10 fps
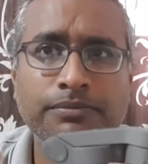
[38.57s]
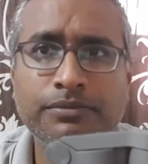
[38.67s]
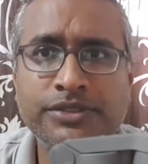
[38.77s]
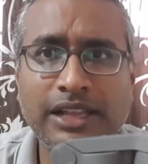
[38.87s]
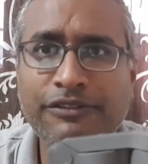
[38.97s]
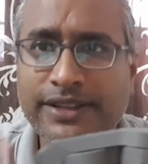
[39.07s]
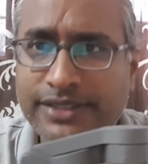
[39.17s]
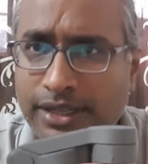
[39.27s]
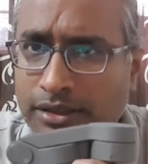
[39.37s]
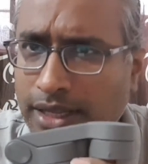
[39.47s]
selfie
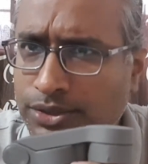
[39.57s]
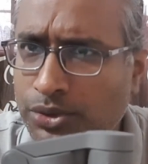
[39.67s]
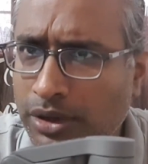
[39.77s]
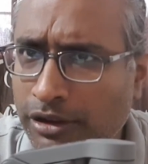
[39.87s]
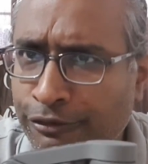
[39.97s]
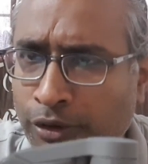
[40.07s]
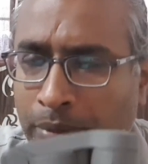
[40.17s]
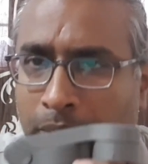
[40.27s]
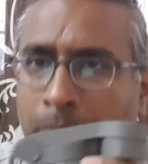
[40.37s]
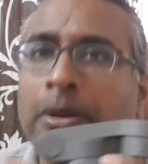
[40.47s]
stick. That's good enough for
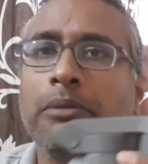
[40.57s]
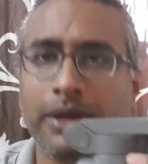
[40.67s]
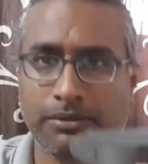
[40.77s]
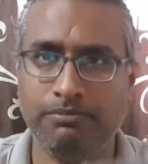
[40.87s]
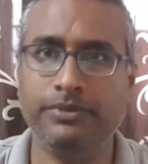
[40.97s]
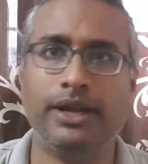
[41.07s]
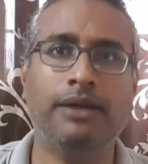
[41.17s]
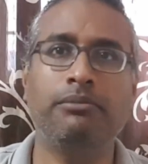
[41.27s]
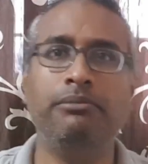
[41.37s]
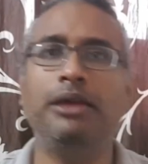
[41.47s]
me.
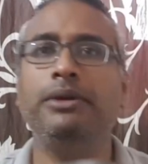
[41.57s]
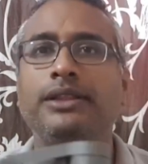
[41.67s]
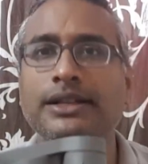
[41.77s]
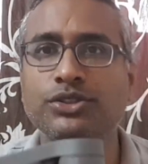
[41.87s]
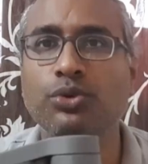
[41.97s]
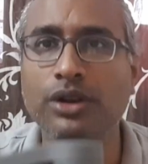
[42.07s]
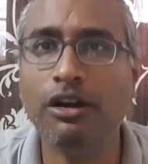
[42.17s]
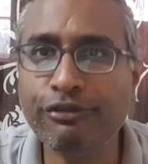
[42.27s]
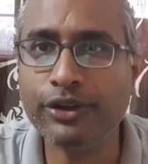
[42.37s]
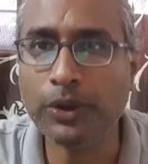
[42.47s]
Maybe that's good
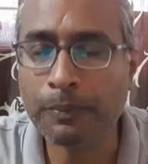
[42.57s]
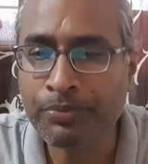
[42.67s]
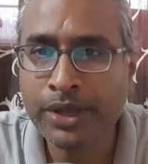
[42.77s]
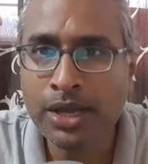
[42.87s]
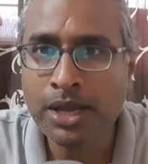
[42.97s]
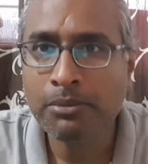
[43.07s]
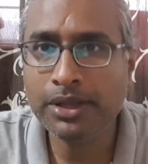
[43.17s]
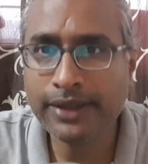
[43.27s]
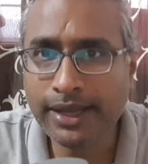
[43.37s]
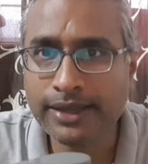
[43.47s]
enough for you. But
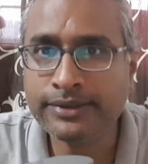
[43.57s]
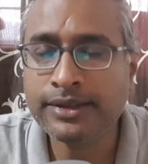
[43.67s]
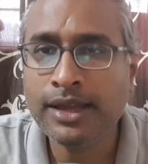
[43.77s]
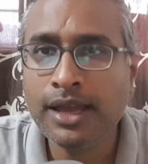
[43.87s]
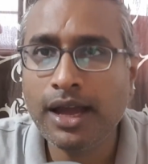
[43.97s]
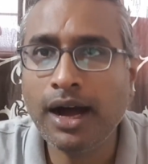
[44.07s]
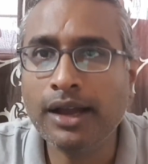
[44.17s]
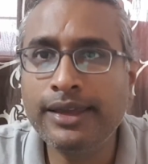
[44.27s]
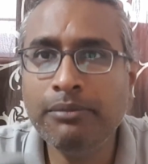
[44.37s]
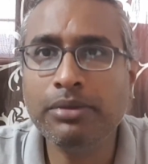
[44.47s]
the thing is,
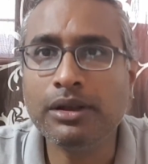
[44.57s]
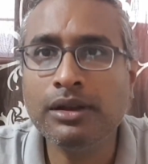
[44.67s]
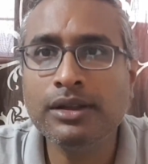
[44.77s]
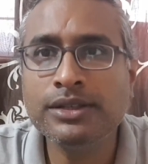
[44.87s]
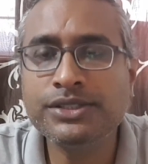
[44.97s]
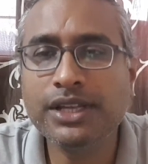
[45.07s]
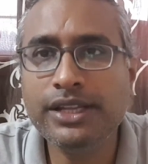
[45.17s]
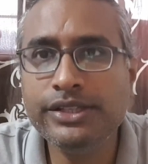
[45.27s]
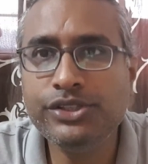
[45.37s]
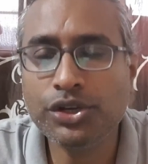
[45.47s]
gimbal
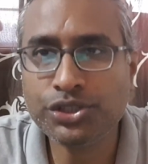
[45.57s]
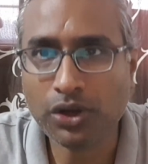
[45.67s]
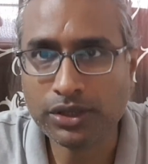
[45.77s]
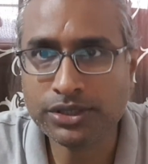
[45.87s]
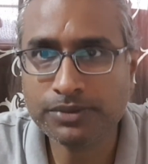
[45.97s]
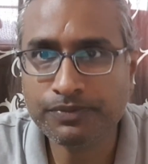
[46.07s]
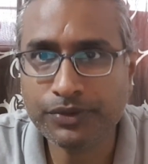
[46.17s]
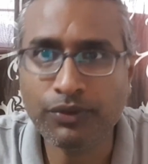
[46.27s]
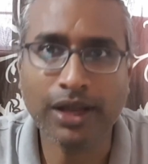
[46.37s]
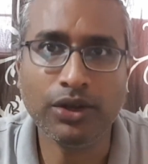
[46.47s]
steadies your shots
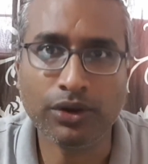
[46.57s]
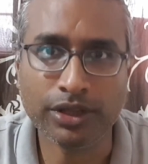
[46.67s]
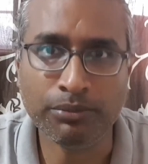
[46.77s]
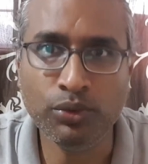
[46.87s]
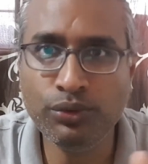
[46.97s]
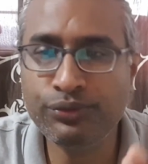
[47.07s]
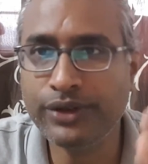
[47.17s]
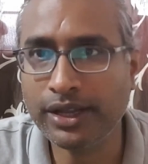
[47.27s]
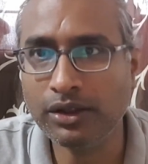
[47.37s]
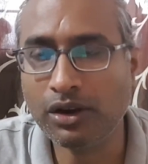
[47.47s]
while you're on the move,
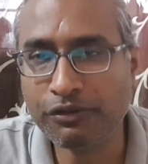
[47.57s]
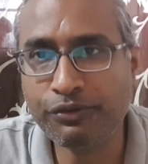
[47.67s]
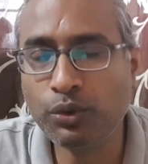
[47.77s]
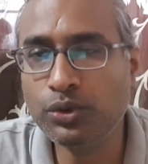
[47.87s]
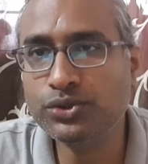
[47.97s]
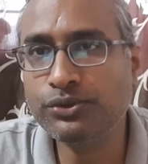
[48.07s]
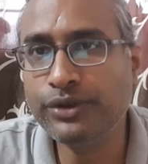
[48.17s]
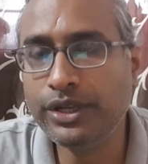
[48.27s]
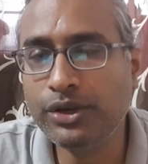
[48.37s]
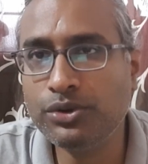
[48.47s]
taking a lot of photos or
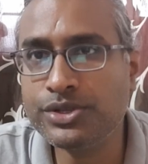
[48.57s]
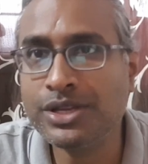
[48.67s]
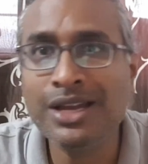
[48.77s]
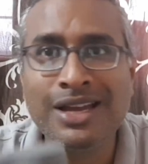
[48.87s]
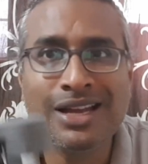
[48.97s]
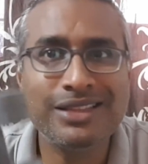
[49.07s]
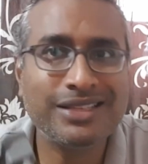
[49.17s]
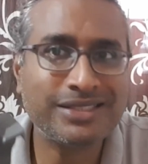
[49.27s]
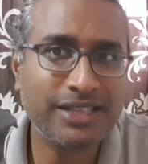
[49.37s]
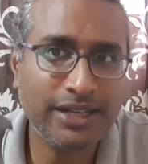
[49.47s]
videos.
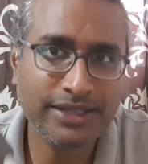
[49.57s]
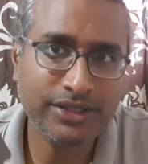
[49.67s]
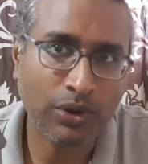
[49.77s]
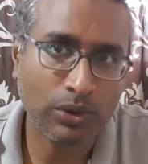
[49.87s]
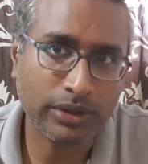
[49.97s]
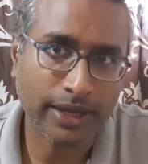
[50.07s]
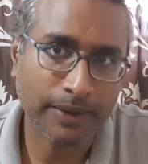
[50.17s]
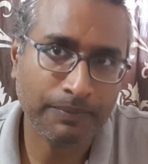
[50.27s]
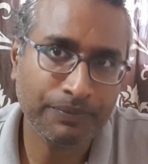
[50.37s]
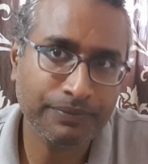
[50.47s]
This steadies the whole thing,
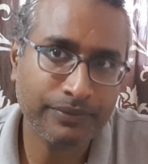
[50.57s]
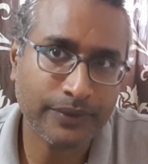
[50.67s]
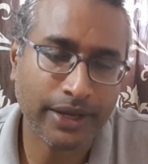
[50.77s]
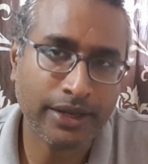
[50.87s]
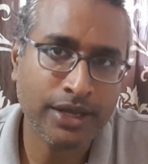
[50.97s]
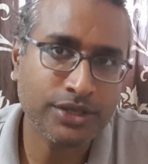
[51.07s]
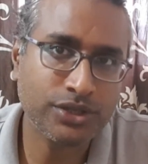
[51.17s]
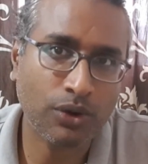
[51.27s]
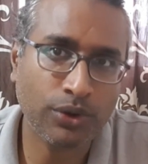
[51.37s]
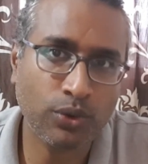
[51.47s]
right?
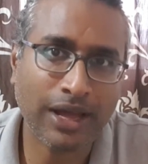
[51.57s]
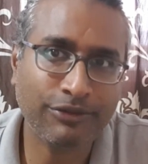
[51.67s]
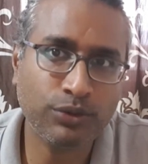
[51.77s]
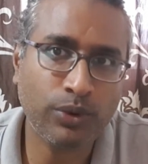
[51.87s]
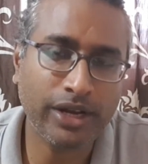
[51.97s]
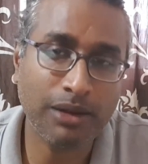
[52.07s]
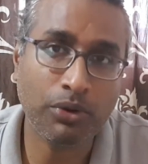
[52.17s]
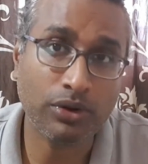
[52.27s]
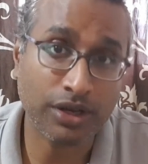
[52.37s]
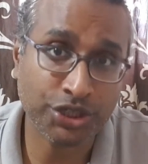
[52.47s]
So you don't have to worry
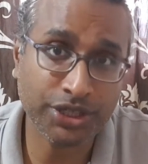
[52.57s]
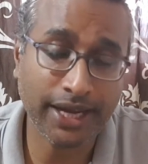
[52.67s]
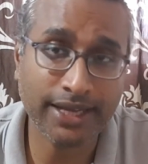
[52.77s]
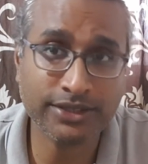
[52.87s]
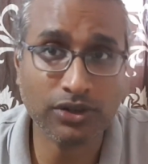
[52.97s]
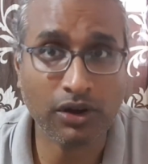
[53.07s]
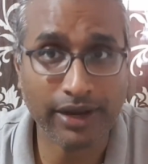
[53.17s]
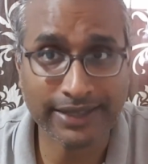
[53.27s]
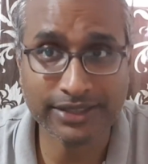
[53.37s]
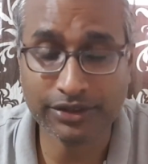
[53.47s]
about a shakes
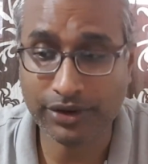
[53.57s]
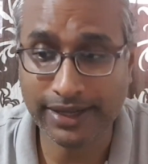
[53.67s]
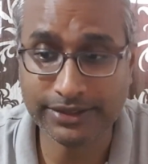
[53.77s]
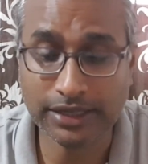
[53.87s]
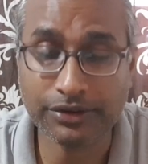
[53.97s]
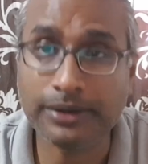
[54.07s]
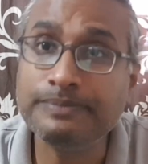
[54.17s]
or etc. etc.